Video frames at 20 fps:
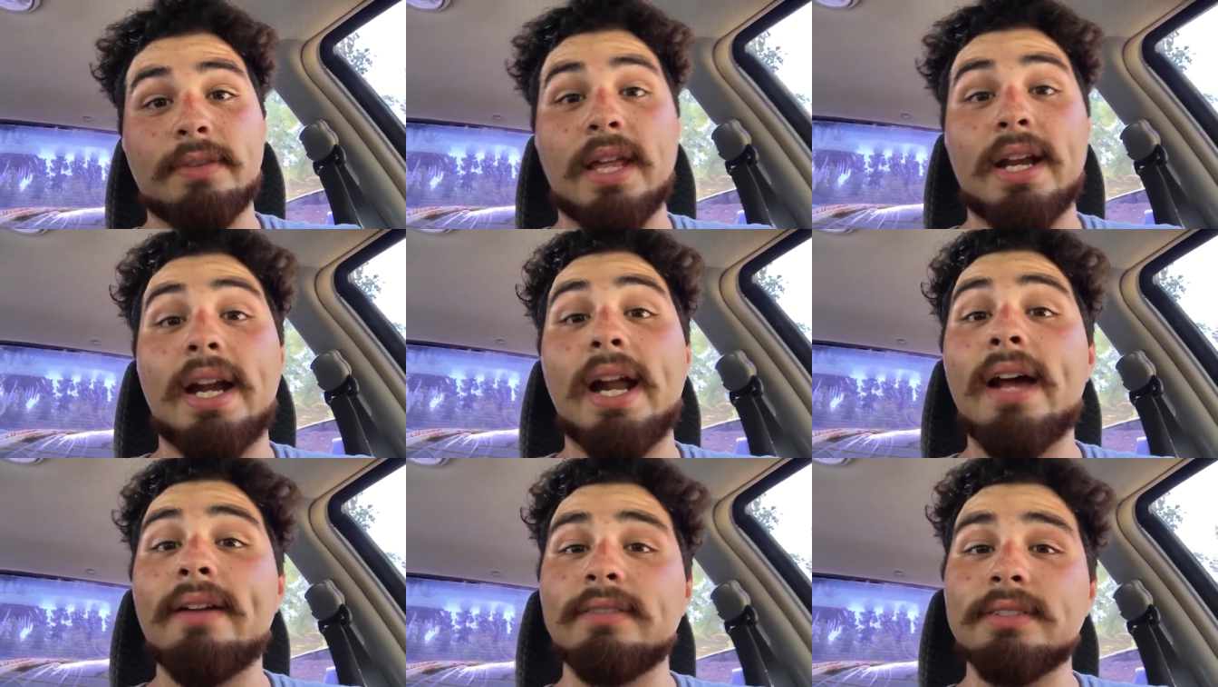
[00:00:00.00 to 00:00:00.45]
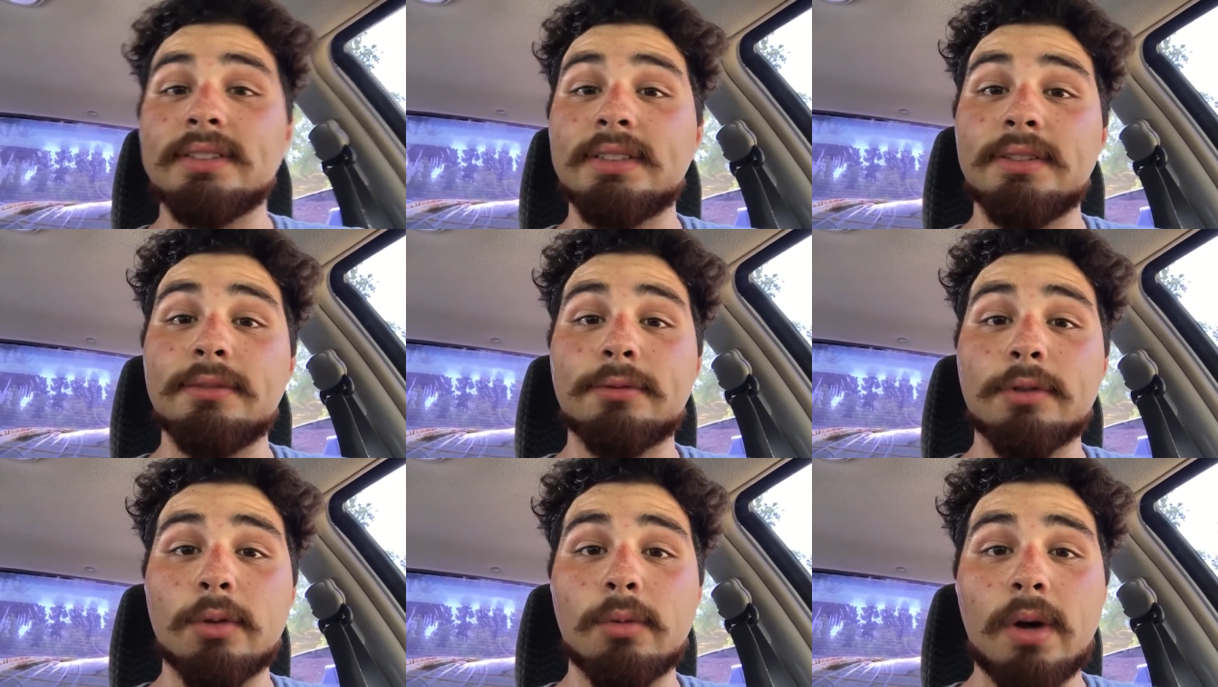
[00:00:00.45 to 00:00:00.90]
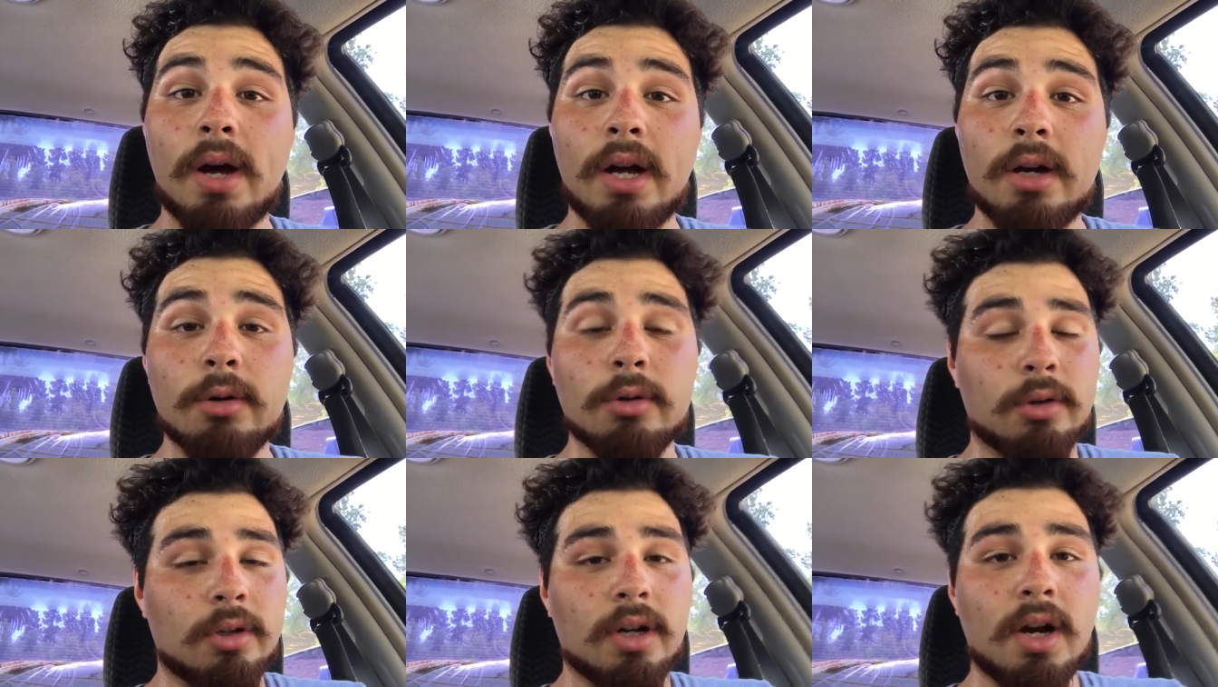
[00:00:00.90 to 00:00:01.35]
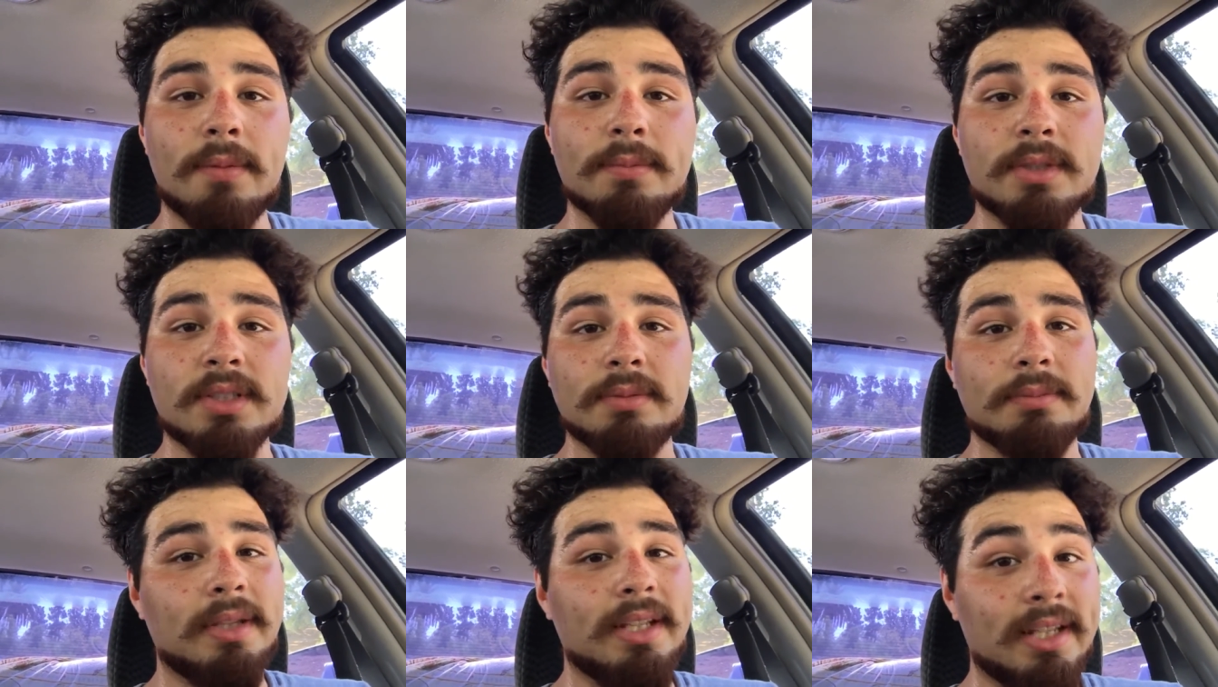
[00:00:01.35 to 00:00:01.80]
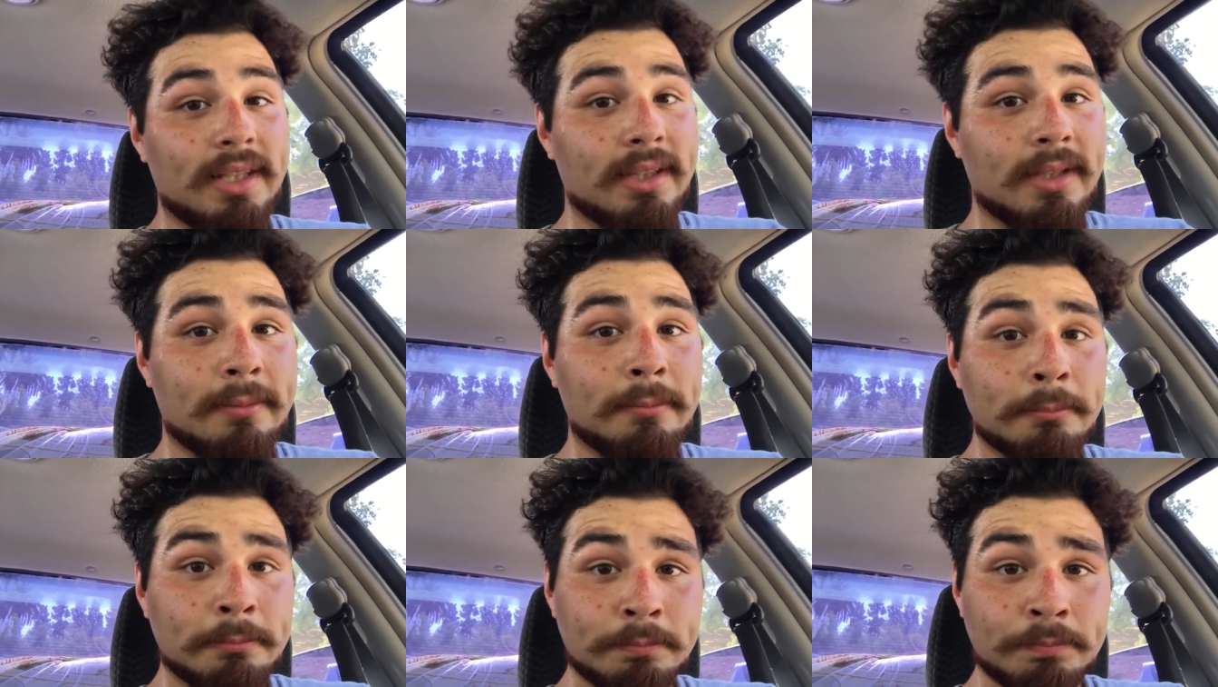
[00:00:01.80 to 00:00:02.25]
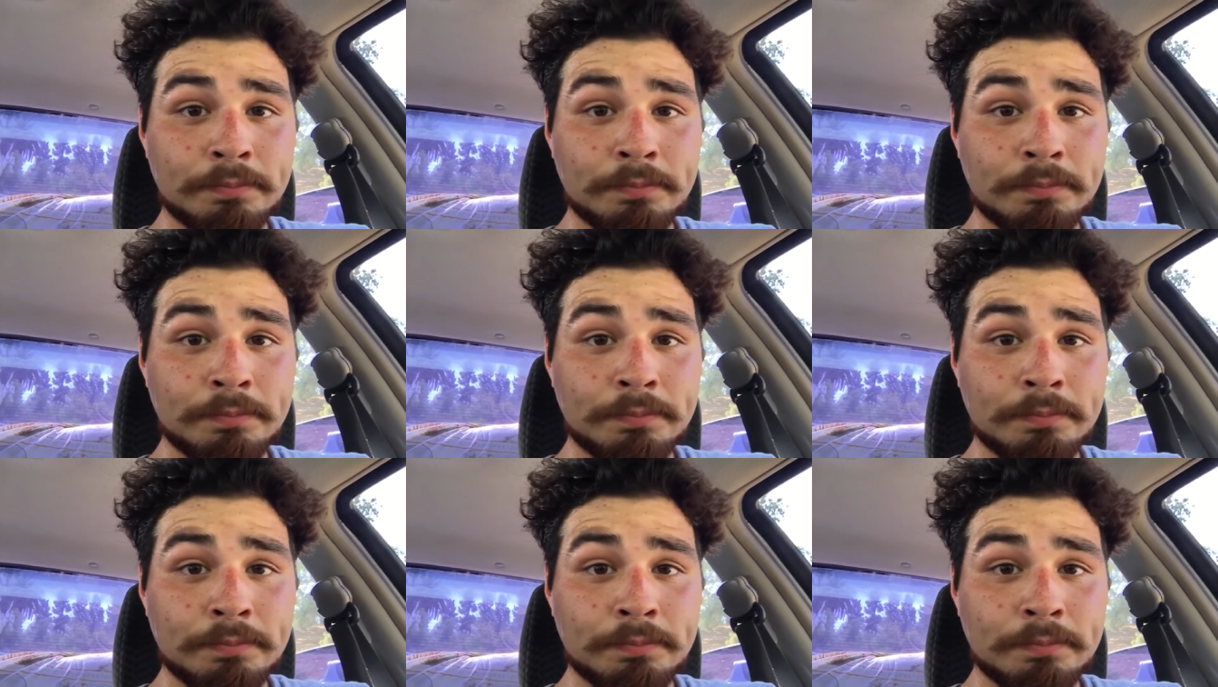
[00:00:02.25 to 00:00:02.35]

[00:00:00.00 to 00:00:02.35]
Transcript: that i haven't seen for a while or i'm just meeting them